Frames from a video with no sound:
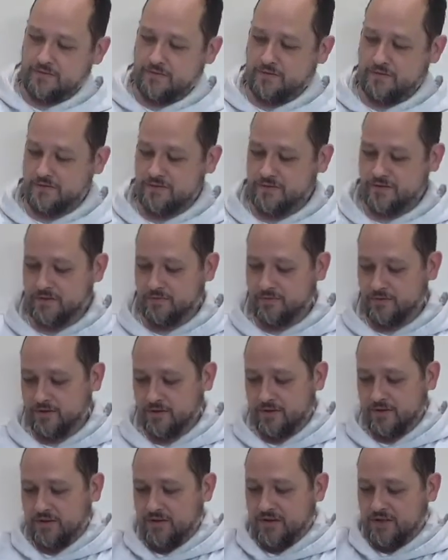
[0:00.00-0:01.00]
So
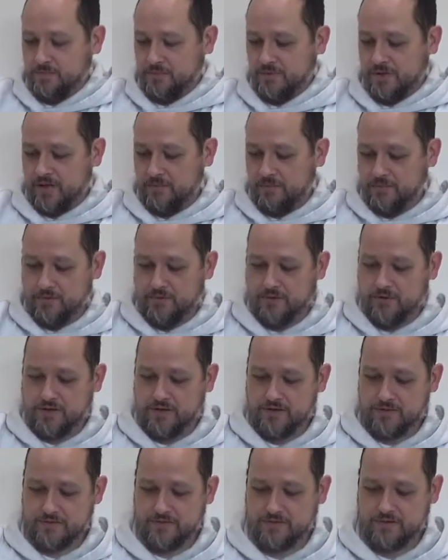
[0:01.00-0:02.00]
look at these bad
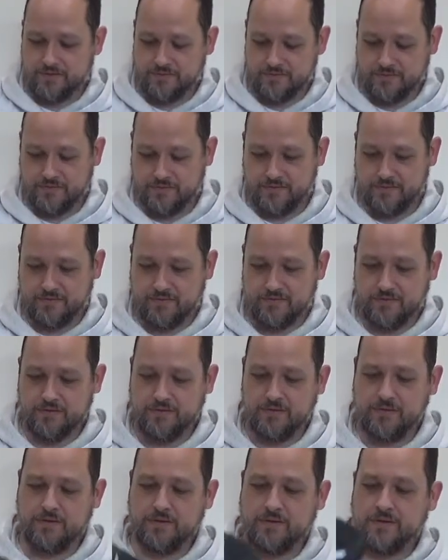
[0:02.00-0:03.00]
boys.
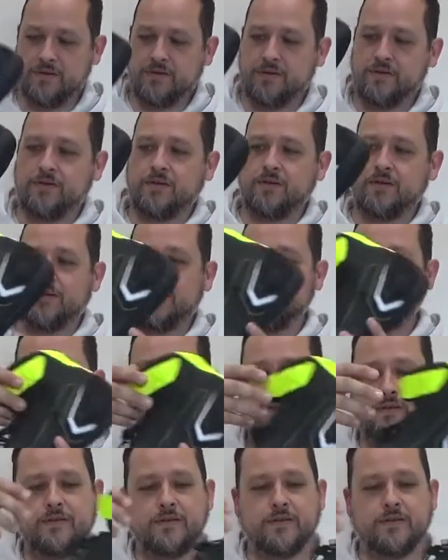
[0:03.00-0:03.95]
Look at